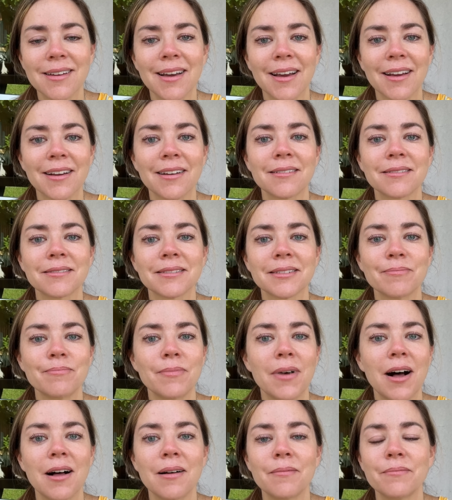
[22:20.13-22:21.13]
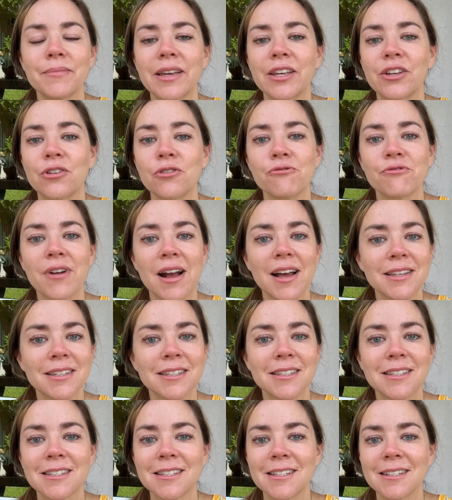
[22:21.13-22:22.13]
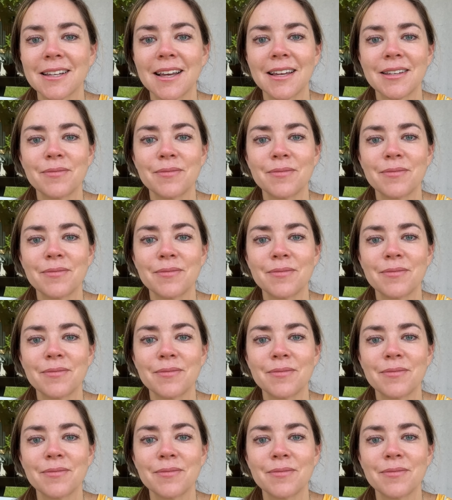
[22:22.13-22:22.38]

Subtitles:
And Mom, may you rest,